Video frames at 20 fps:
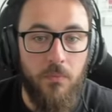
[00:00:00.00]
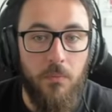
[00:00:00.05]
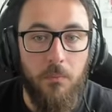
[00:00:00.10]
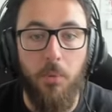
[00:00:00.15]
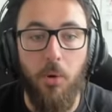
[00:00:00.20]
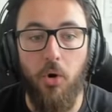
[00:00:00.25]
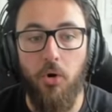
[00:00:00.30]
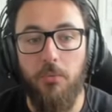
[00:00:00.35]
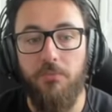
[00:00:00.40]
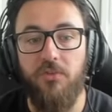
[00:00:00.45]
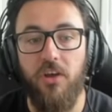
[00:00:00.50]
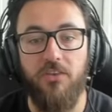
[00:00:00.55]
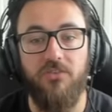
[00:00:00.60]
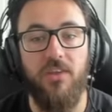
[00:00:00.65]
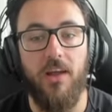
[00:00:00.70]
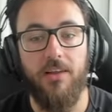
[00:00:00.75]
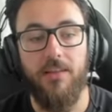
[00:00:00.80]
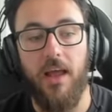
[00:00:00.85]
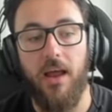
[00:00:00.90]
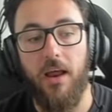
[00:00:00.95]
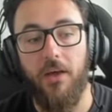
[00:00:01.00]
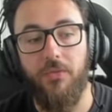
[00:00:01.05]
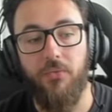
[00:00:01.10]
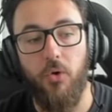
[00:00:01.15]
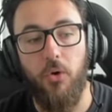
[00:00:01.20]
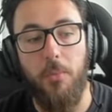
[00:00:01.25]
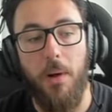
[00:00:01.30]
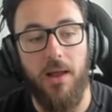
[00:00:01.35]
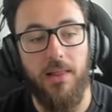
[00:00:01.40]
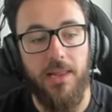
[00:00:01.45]
Boom, just like that. I
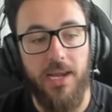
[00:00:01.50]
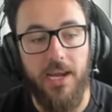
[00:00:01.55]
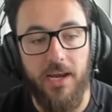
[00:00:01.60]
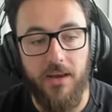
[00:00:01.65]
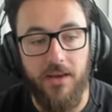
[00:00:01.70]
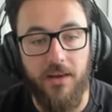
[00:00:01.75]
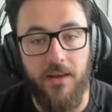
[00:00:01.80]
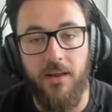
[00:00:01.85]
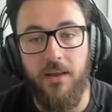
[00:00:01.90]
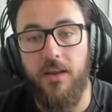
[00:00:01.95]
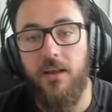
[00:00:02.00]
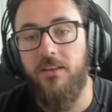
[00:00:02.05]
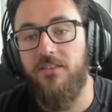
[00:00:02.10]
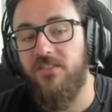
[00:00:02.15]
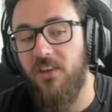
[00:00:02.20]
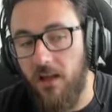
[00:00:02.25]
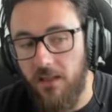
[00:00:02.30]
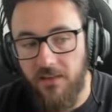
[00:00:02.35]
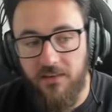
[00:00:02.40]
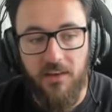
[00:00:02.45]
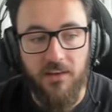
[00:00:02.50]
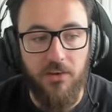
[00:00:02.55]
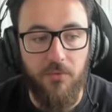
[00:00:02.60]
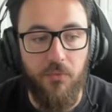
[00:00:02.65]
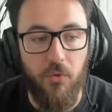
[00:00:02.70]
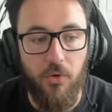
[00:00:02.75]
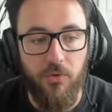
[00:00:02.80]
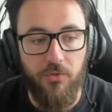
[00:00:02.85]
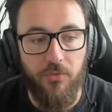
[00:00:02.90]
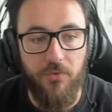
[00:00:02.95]
throw my lead. Sylas gets a
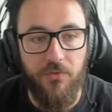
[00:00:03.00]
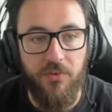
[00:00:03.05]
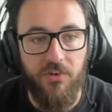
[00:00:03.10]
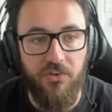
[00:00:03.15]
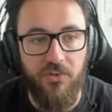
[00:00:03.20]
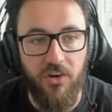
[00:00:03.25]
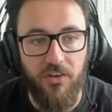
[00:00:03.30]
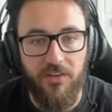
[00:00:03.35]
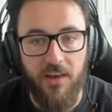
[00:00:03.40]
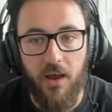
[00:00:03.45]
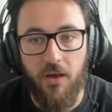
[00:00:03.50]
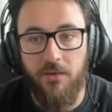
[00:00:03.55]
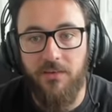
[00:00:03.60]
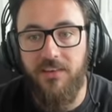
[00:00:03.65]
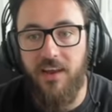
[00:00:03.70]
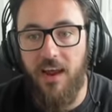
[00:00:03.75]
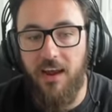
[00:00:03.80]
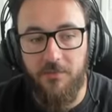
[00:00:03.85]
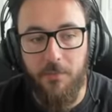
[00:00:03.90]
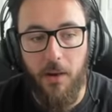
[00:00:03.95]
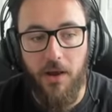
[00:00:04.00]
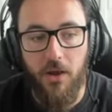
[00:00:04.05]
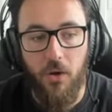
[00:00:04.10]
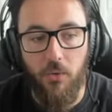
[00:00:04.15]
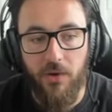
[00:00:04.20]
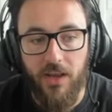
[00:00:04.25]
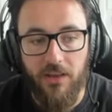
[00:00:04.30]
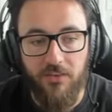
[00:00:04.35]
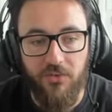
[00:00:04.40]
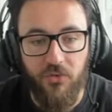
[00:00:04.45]
450 shutdown, takes my
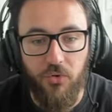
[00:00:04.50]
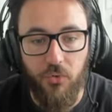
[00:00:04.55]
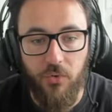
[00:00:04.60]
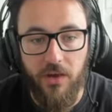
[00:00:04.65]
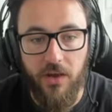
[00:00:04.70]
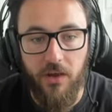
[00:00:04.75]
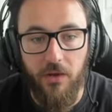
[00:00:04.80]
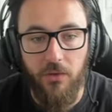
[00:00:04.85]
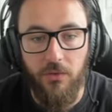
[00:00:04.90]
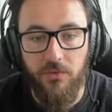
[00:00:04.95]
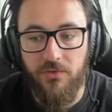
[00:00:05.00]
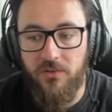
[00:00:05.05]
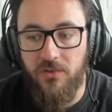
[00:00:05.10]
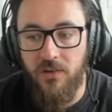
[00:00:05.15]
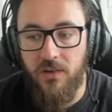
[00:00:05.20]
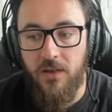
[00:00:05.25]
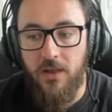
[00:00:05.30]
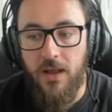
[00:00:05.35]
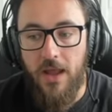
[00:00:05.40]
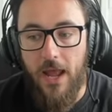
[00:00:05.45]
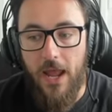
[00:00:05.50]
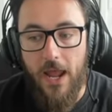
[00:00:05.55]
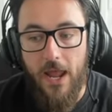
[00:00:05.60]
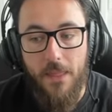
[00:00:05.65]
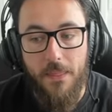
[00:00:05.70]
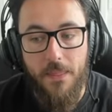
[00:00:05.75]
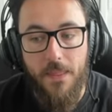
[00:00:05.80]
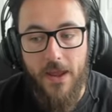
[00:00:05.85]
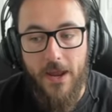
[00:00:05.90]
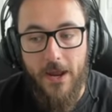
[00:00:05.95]
ult, gets two kills.
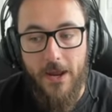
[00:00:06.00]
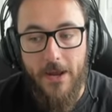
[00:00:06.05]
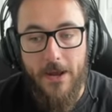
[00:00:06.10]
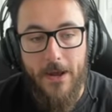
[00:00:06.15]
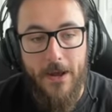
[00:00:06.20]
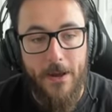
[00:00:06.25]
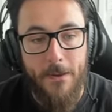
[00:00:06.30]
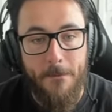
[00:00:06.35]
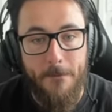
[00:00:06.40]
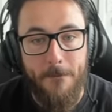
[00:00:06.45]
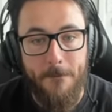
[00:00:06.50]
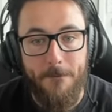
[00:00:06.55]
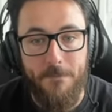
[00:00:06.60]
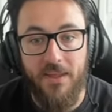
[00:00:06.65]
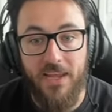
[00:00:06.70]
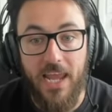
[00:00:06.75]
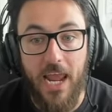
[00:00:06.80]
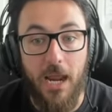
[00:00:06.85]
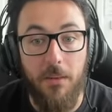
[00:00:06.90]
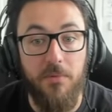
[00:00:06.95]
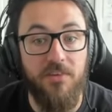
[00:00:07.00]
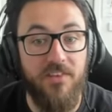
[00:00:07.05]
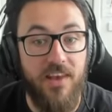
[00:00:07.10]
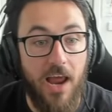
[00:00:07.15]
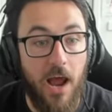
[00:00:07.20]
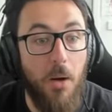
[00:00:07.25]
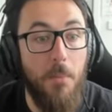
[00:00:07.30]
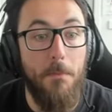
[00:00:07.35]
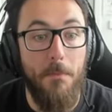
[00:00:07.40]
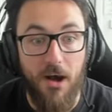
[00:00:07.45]
And then um, the game is
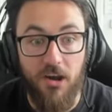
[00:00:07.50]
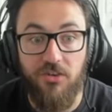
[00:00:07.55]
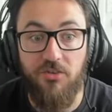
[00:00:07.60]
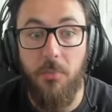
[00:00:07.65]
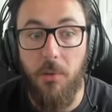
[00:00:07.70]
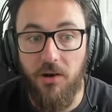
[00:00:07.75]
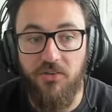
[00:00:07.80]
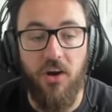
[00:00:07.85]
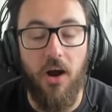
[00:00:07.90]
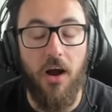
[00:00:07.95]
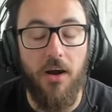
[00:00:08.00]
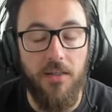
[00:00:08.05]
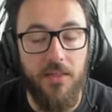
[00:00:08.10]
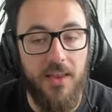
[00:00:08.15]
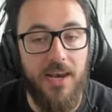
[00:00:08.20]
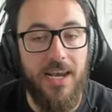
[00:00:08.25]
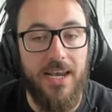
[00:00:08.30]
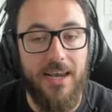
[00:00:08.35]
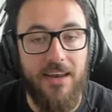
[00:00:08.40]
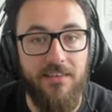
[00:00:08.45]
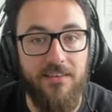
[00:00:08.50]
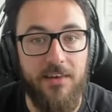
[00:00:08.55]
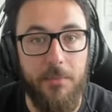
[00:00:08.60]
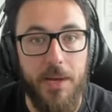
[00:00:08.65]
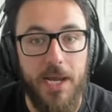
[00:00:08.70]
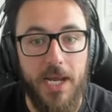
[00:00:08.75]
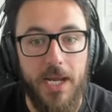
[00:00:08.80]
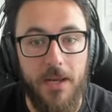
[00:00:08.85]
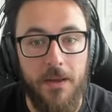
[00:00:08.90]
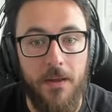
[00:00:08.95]
now much, much harder than it needs to
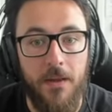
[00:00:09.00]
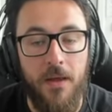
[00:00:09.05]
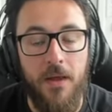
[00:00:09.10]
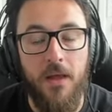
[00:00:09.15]
be.